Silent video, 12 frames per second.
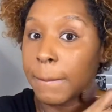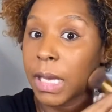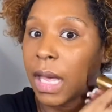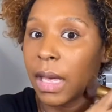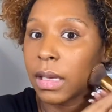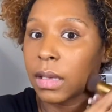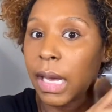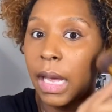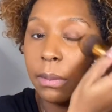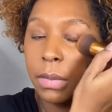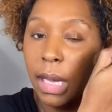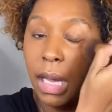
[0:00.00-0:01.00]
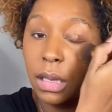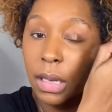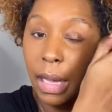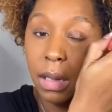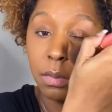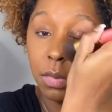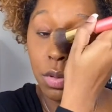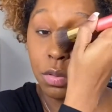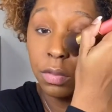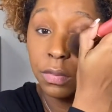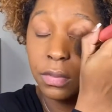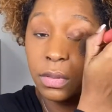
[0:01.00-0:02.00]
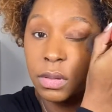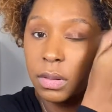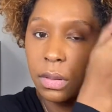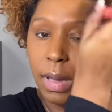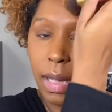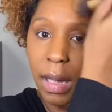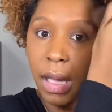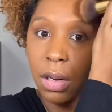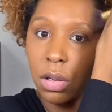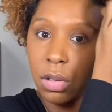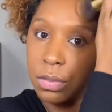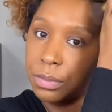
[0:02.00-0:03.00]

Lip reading: Can't like move like at all.